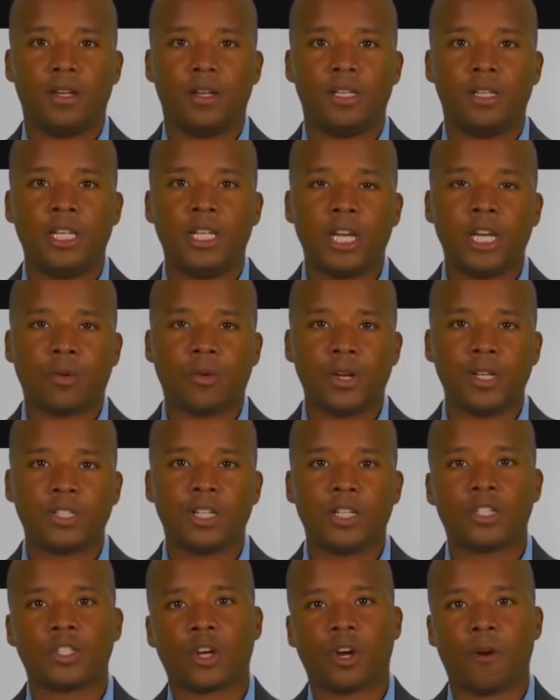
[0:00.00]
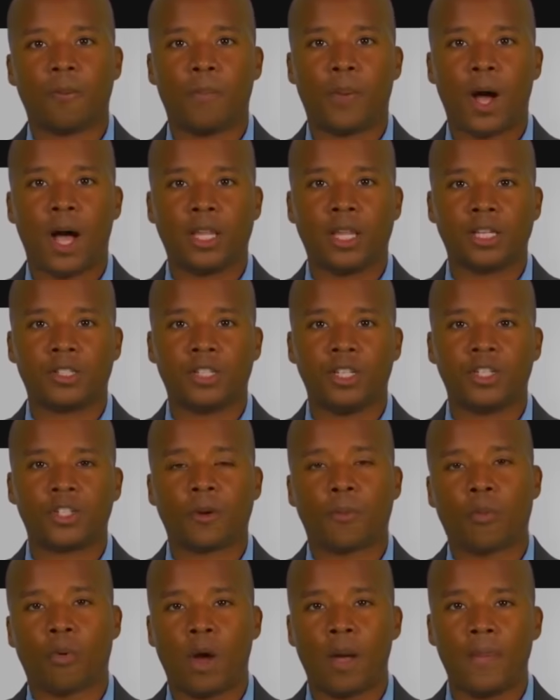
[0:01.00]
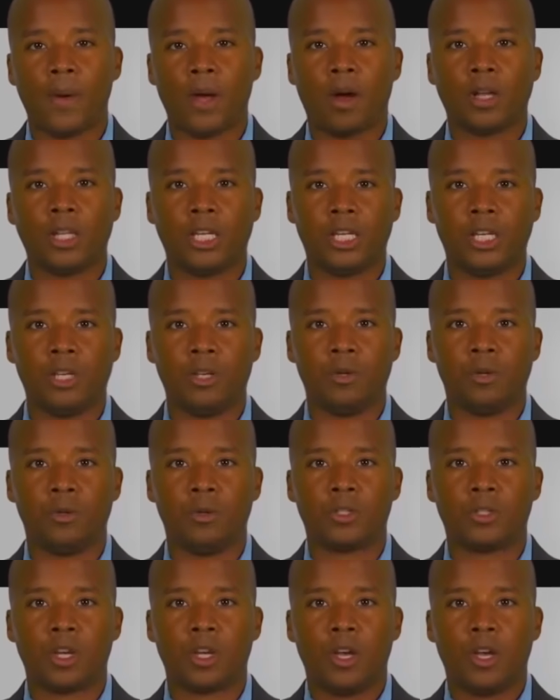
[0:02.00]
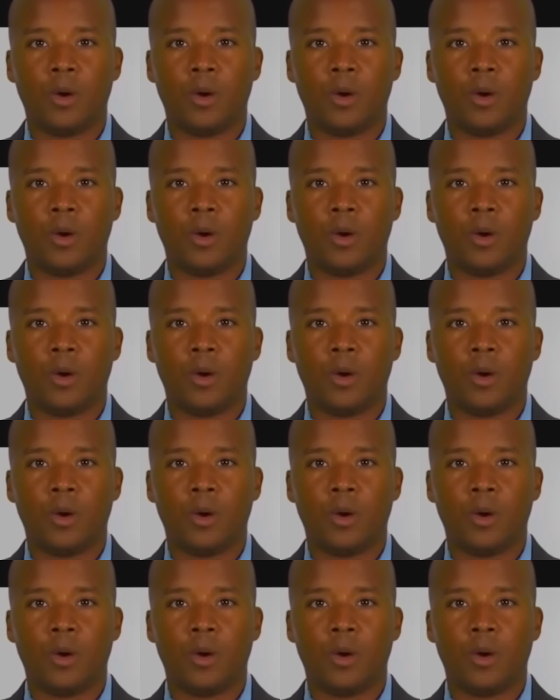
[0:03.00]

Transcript: Decreasing term policies are primarily used